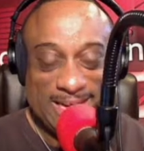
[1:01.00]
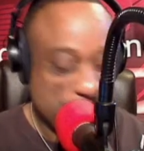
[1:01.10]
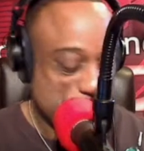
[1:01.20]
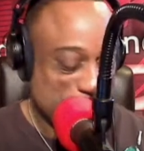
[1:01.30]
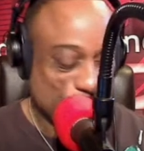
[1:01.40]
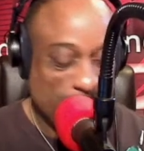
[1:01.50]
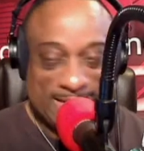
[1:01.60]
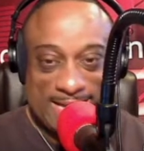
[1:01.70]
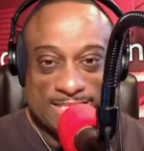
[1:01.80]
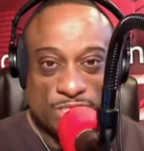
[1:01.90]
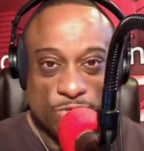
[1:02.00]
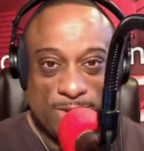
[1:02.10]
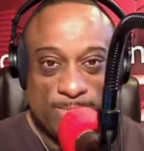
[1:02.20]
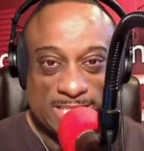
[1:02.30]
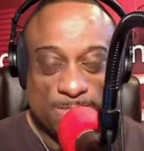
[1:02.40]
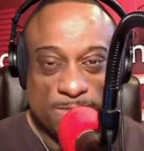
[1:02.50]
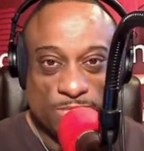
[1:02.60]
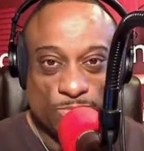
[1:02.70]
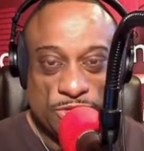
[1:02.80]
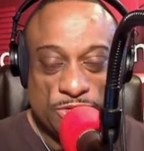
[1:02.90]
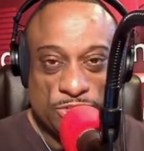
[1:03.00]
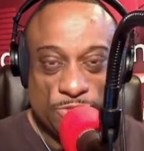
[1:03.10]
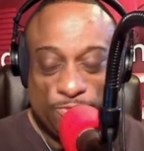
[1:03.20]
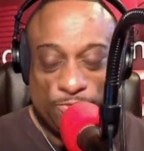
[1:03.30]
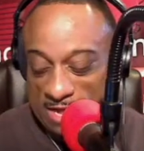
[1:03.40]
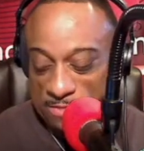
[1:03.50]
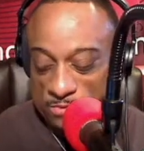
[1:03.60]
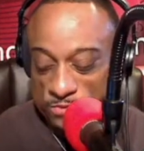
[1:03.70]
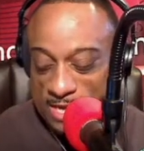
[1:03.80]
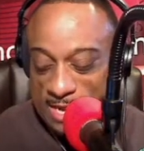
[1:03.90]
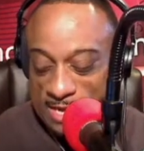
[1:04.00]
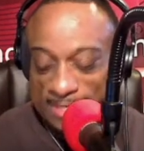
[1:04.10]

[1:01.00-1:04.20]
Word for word: I know that's right. And that's a great blessing because when you do for others,